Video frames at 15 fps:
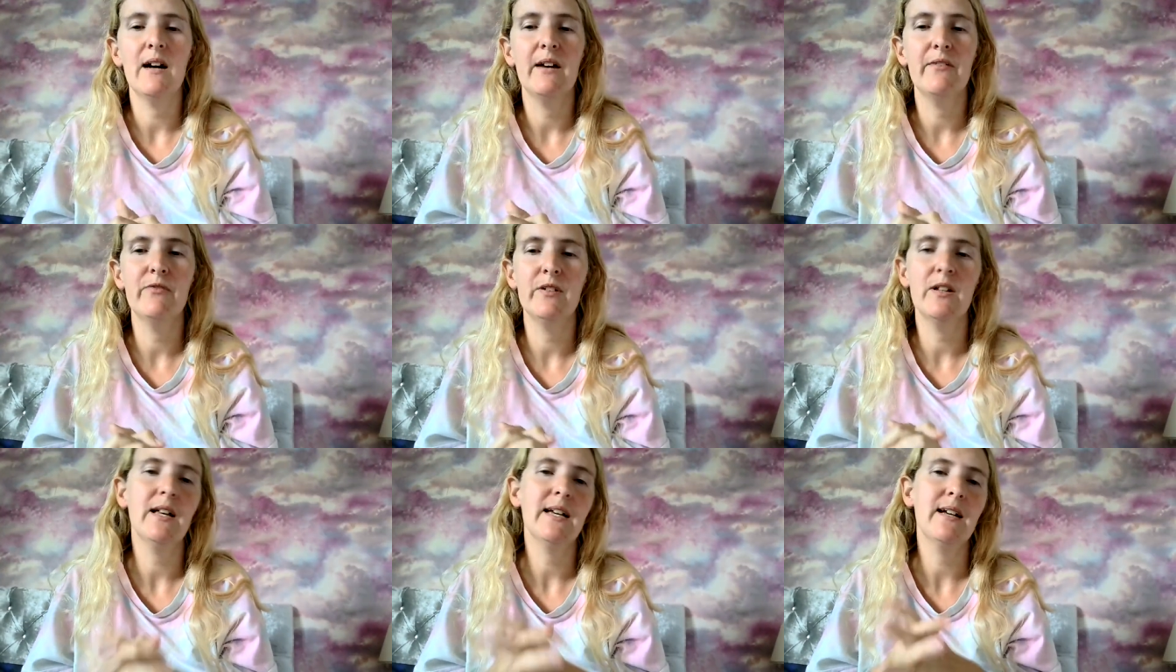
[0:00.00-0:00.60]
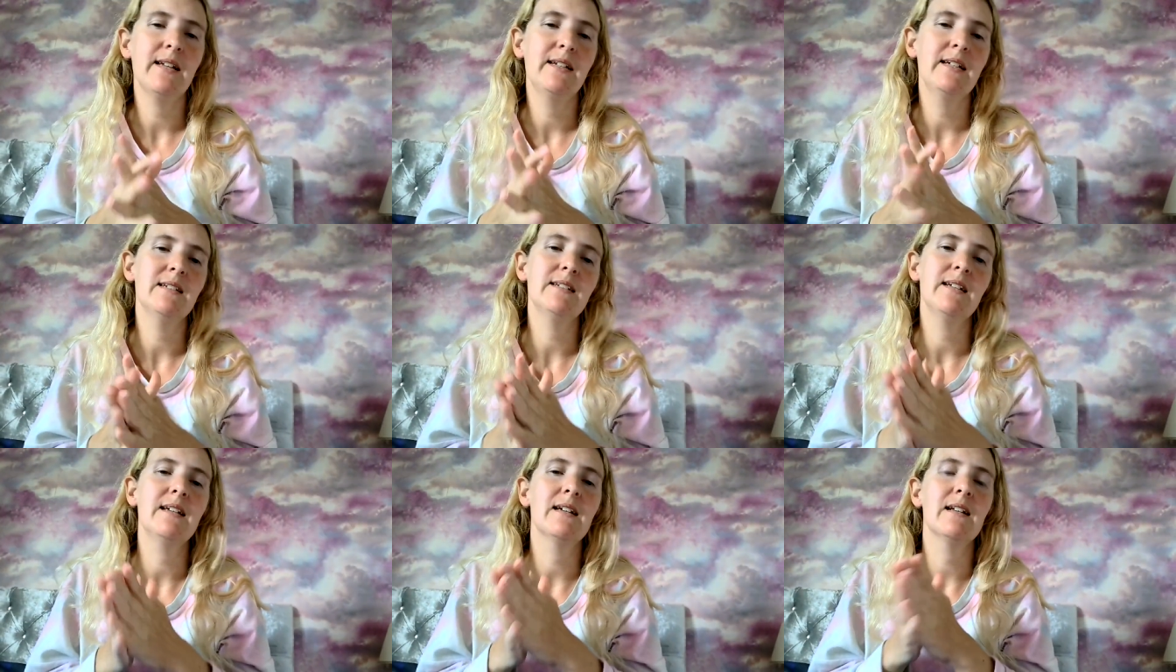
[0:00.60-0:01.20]
I feel like i need
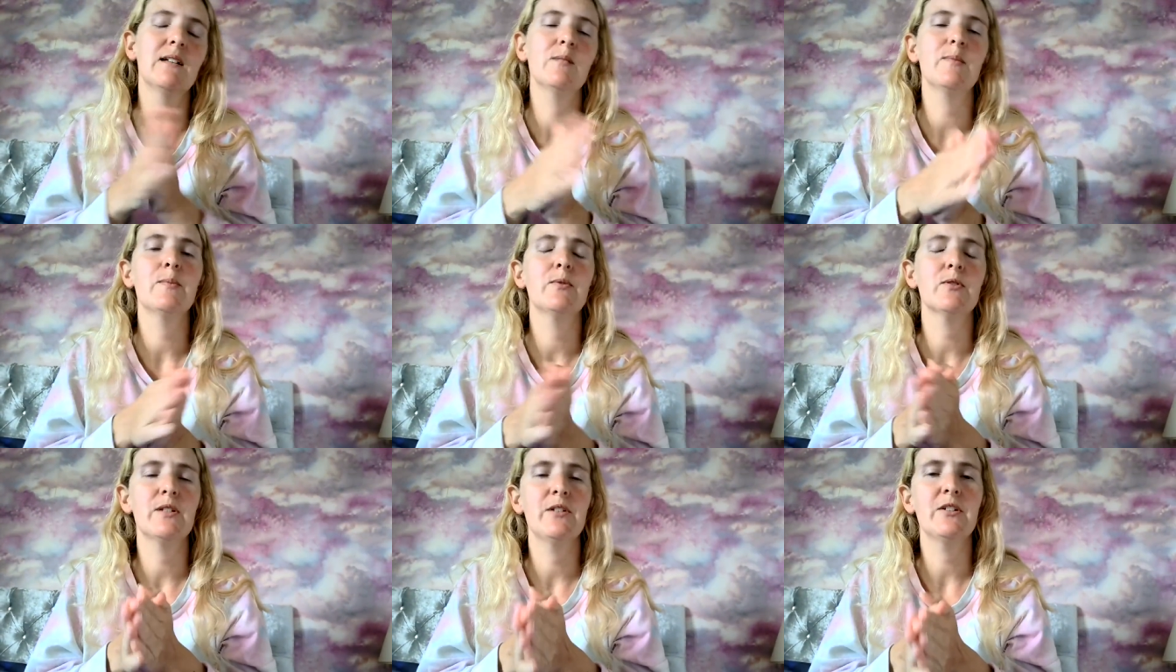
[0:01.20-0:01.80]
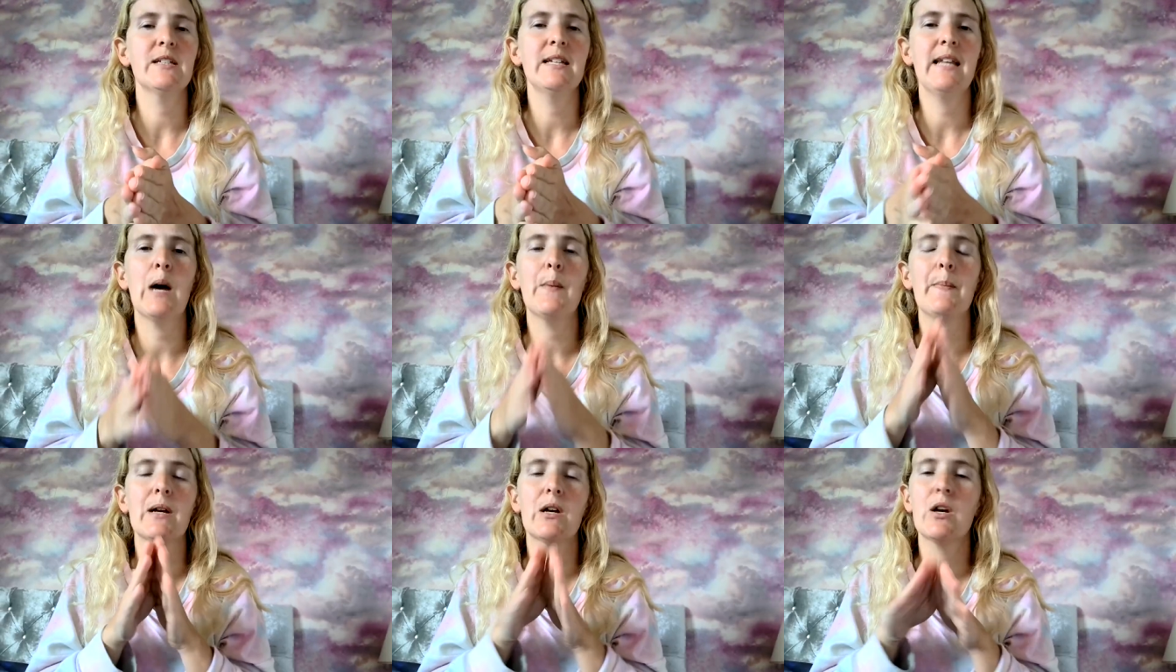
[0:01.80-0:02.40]
to take it a little bit more seriously
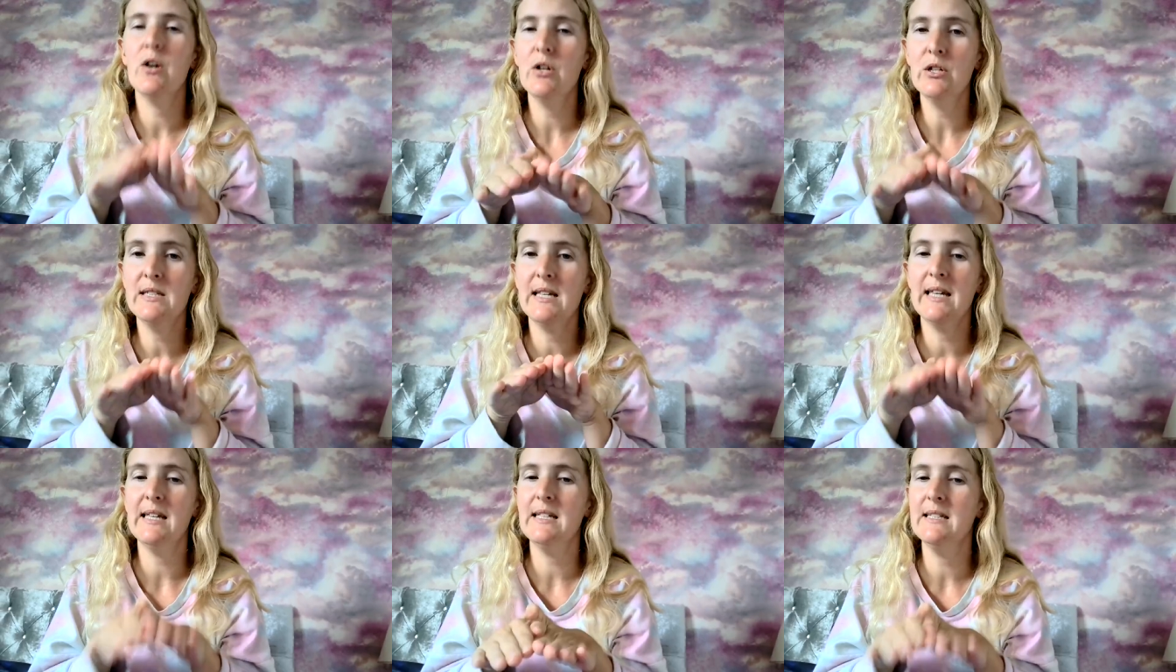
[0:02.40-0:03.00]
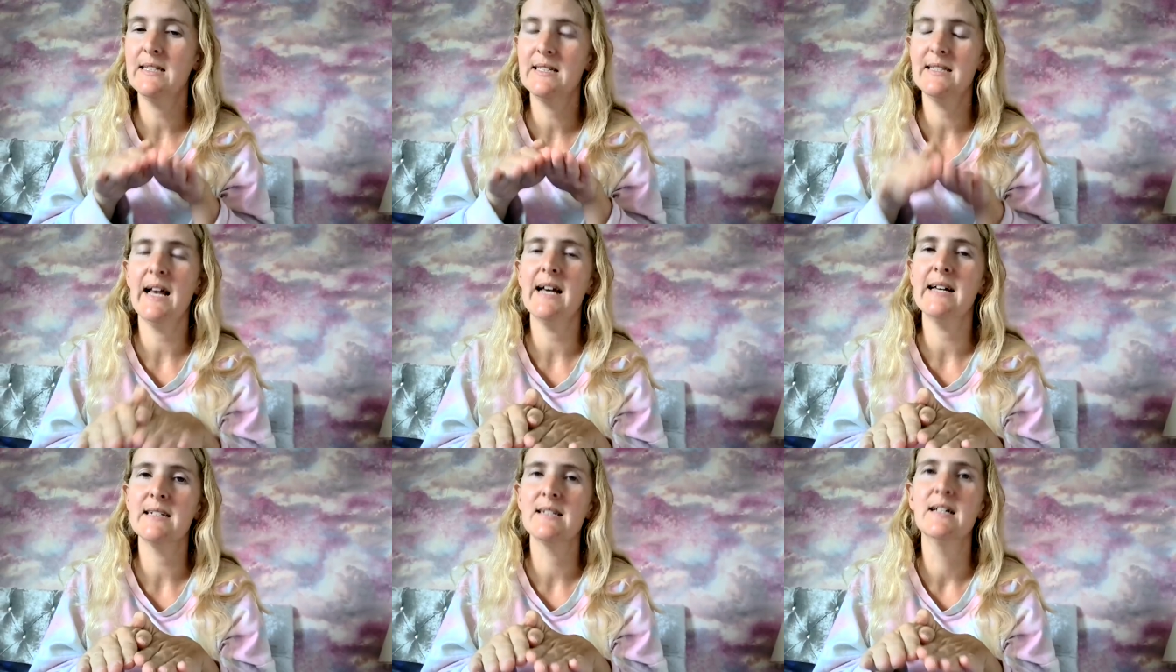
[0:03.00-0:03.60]
now because he's
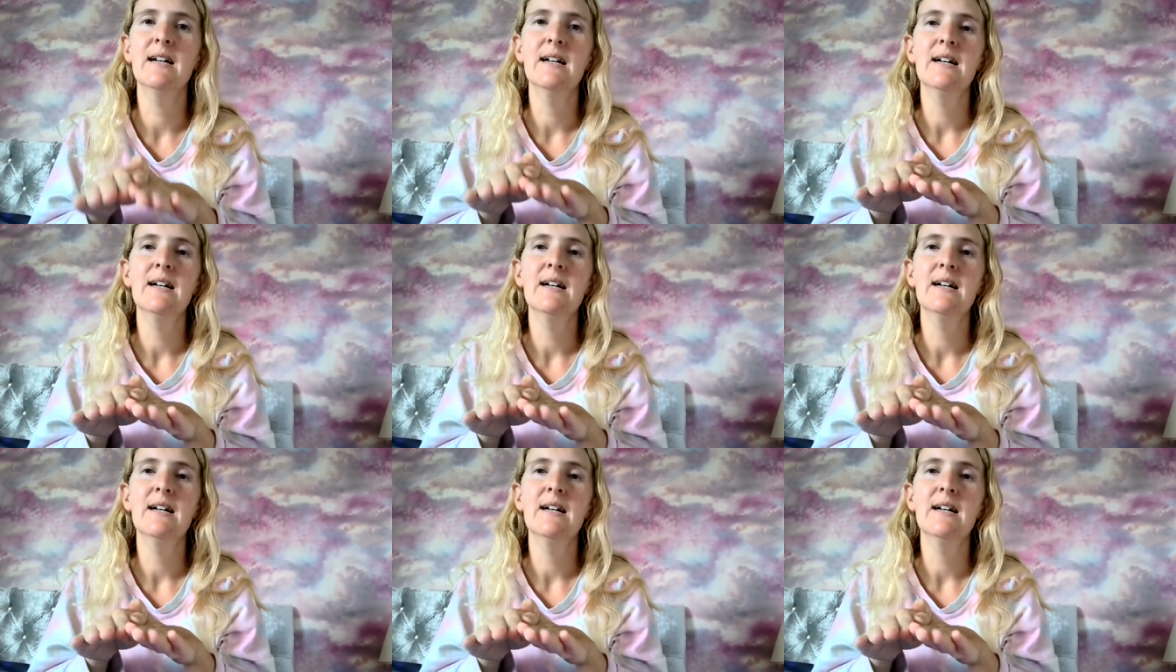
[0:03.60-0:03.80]
said